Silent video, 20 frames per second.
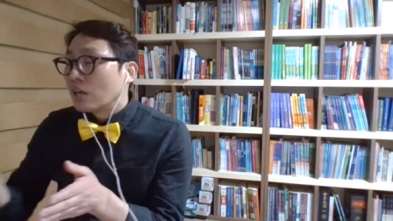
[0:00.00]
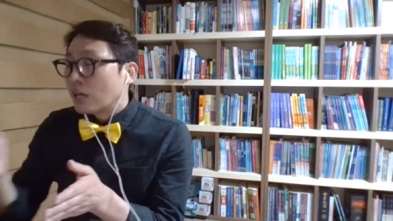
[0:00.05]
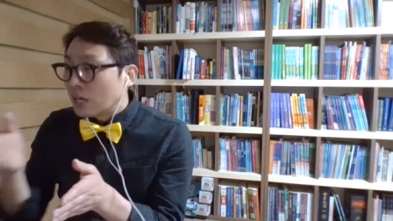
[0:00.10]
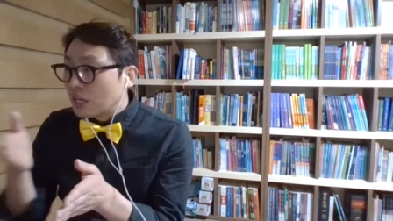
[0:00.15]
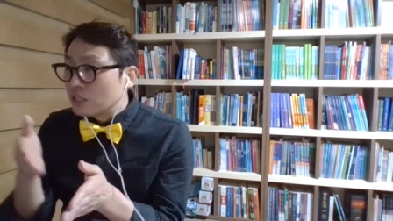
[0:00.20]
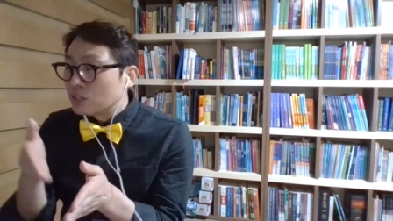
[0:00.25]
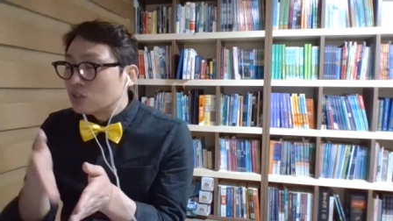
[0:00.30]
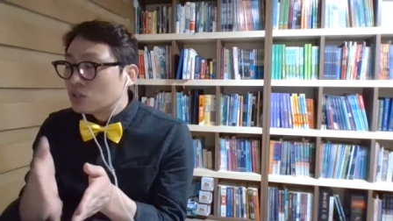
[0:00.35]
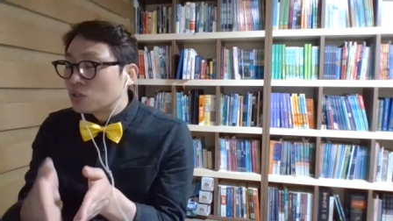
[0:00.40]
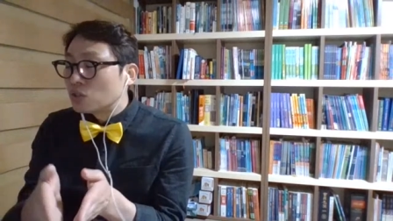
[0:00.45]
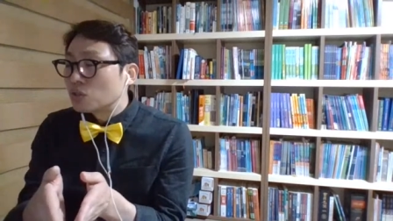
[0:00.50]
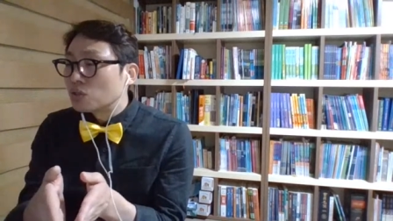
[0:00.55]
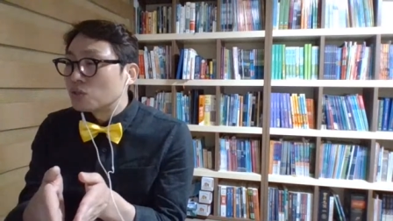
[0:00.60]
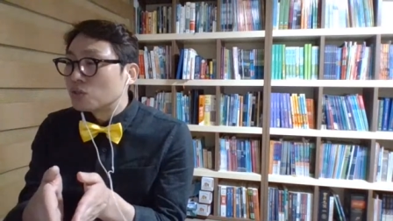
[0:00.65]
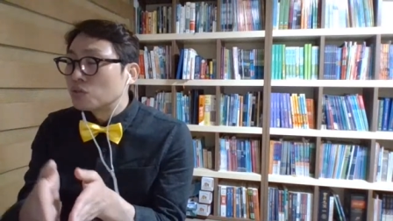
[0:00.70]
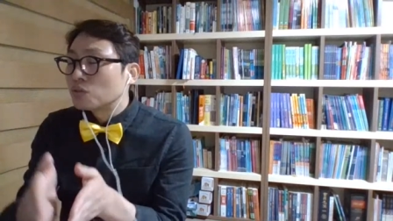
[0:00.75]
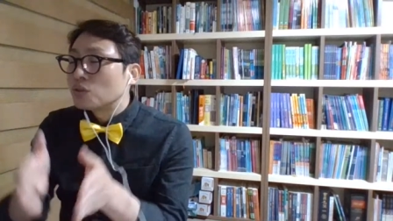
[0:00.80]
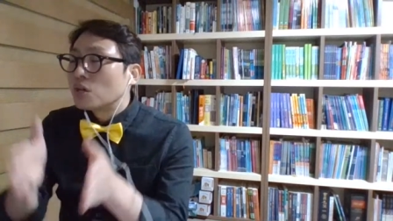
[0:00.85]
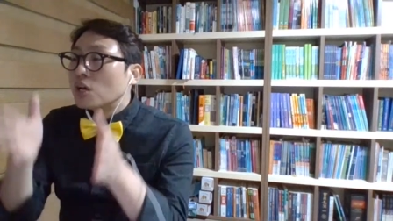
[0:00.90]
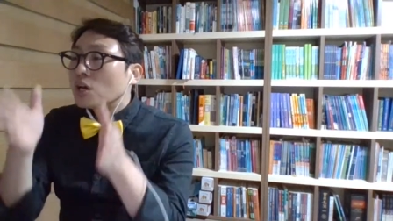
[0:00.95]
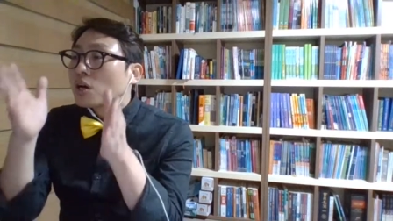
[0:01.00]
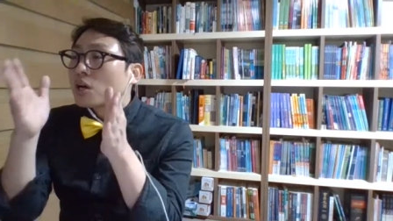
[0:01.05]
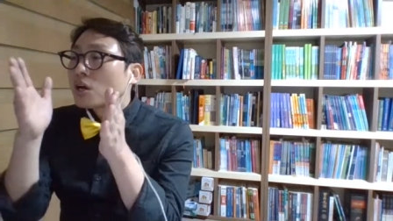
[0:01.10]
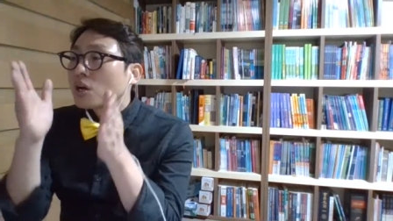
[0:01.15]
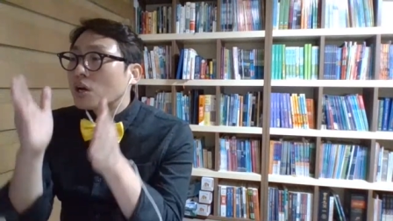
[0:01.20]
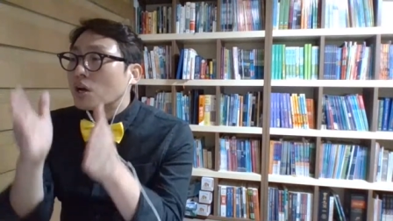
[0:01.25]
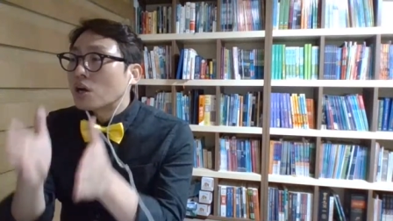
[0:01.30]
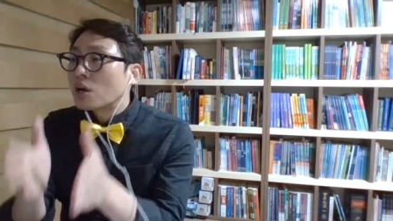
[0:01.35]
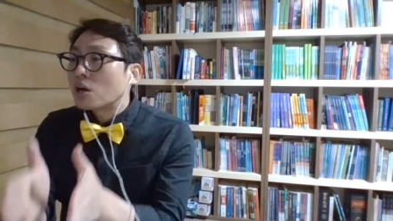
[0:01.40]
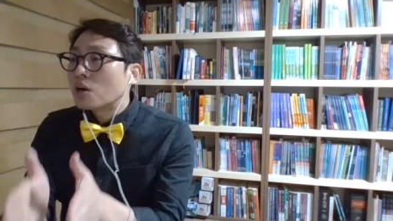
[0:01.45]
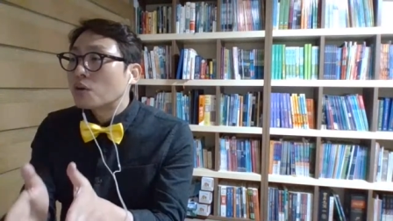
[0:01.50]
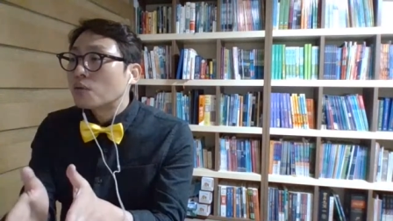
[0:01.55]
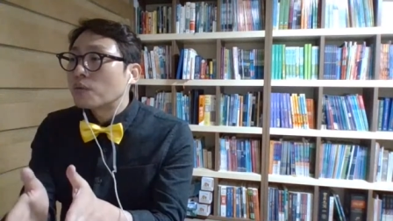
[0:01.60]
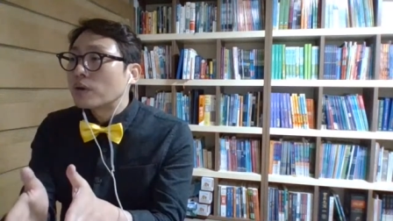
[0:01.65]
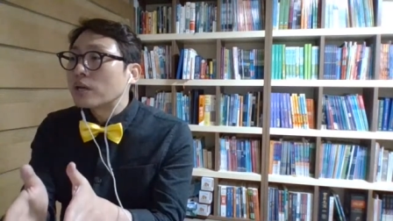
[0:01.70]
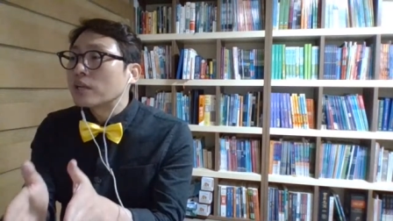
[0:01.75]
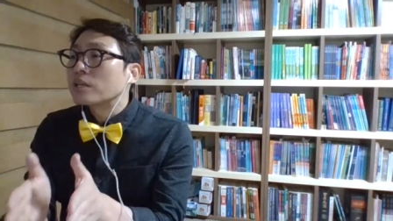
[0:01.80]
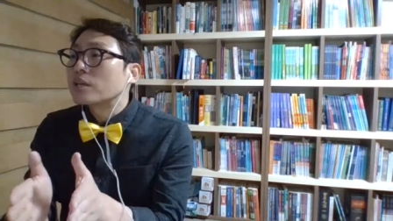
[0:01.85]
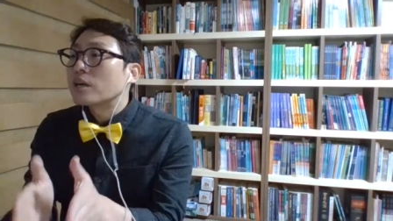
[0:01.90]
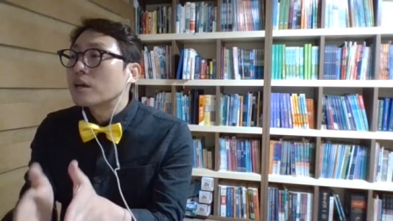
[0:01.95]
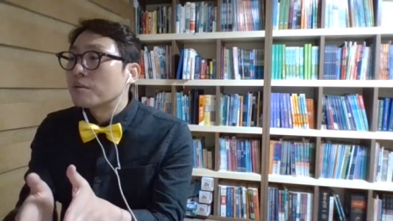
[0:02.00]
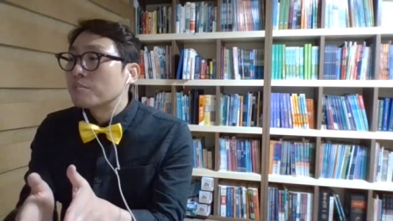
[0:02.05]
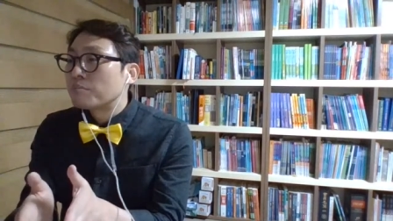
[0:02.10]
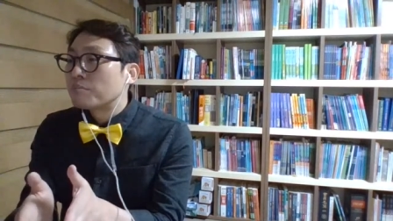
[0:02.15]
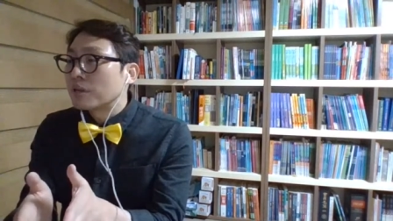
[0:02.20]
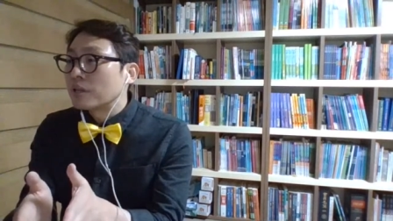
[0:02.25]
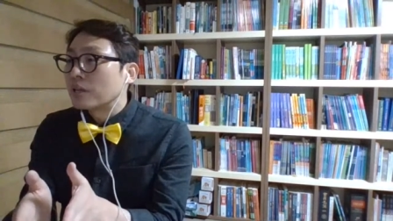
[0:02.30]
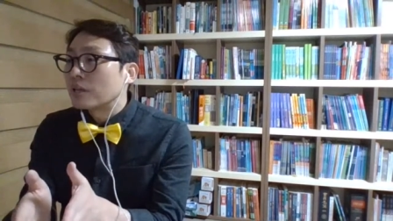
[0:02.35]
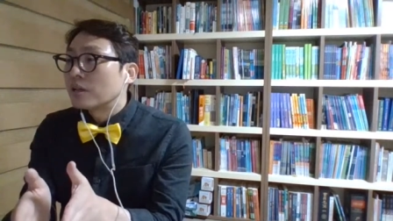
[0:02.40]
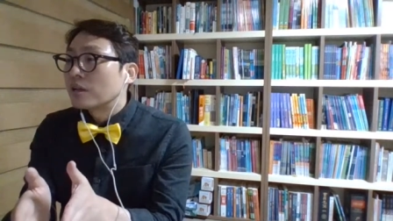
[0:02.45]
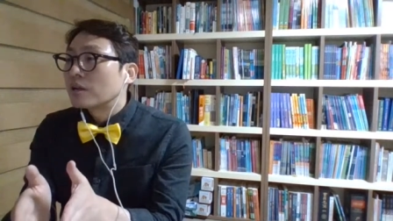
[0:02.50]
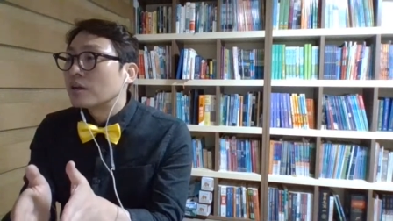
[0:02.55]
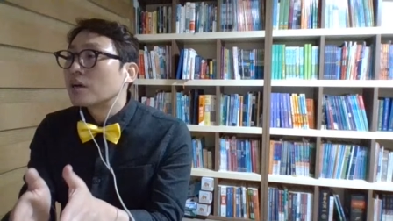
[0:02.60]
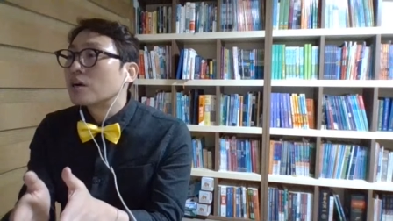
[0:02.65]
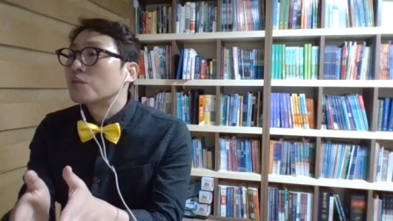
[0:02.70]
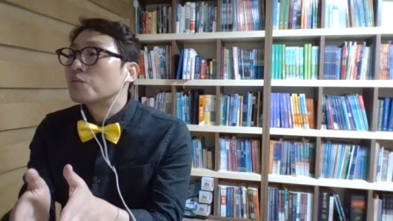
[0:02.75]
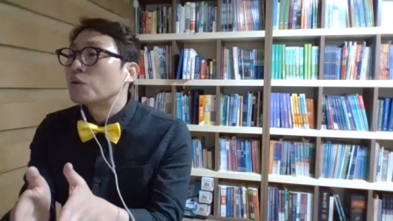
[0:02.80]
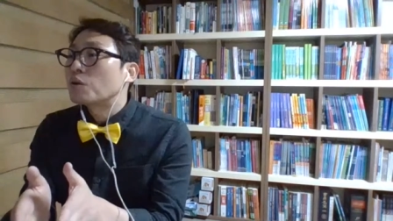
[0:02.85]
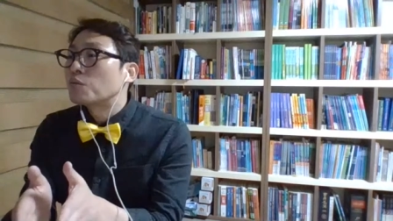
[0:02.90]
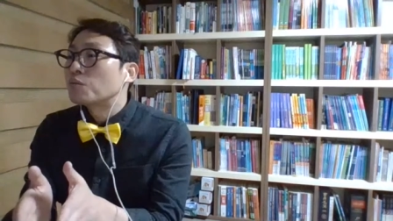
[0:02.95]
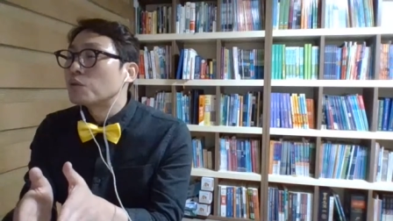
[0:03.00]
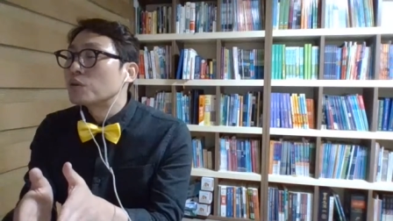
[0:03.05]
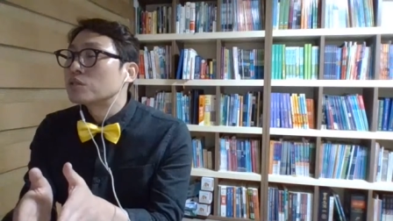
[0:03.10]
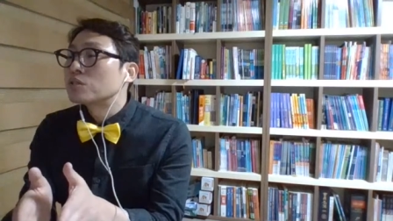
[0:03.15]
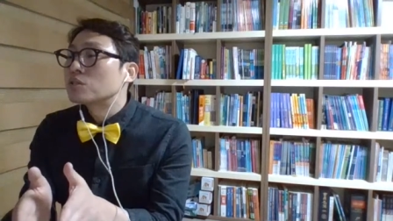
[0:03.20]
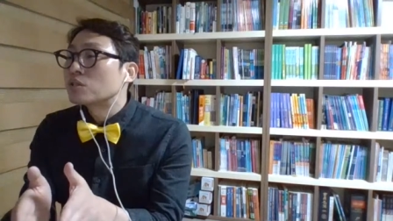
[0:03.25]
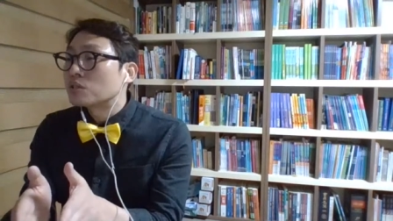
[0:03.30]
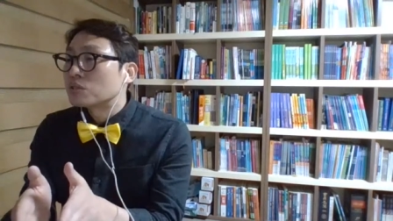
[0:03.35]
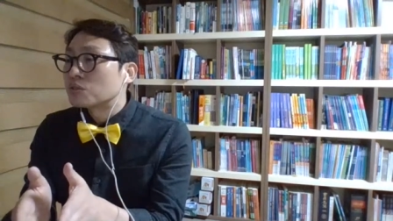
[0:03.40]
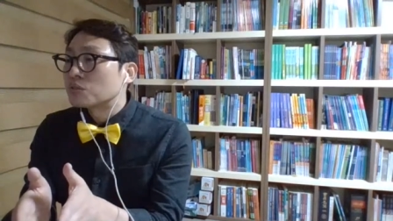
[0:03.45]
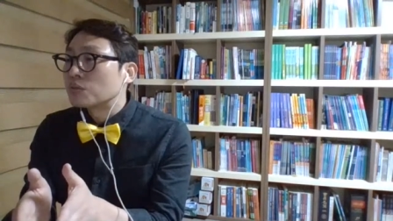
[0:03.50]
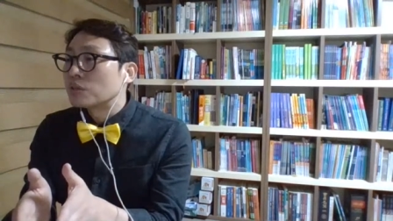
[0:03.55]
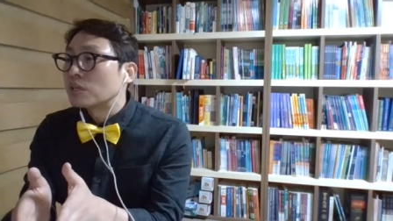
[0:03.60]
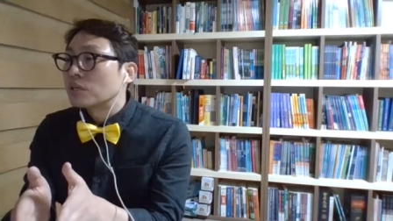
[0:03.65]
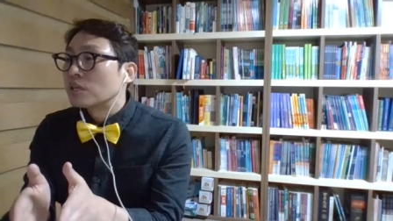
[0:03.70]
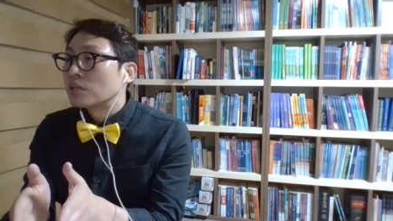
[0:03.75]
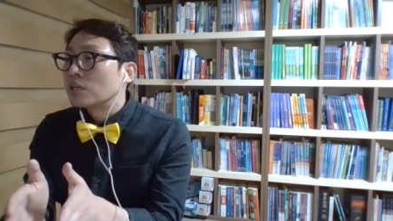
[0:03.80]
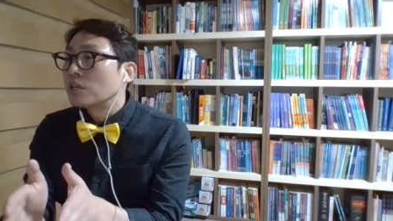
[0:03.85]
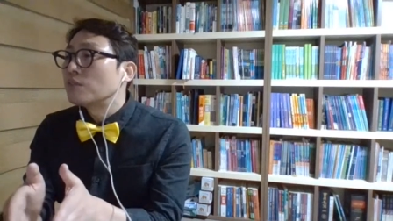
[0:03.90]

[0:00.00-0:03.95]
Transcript: into current company, current wood industry.